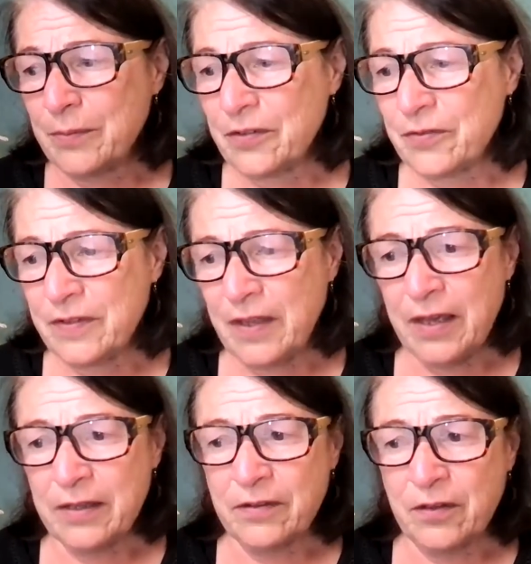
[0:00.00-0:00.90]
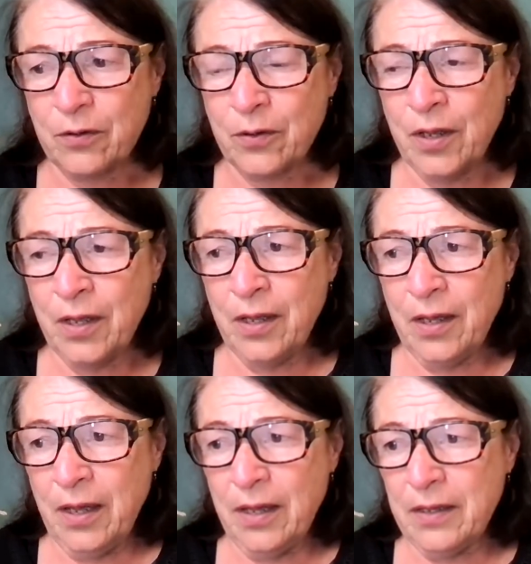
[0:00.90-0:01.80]
they're sad,
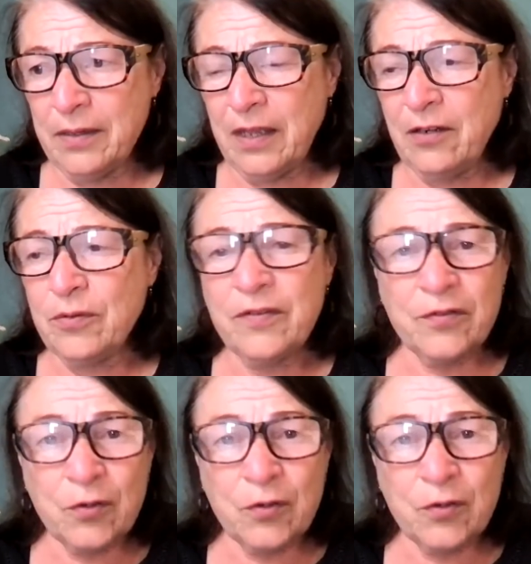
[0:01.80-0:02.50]
they don't even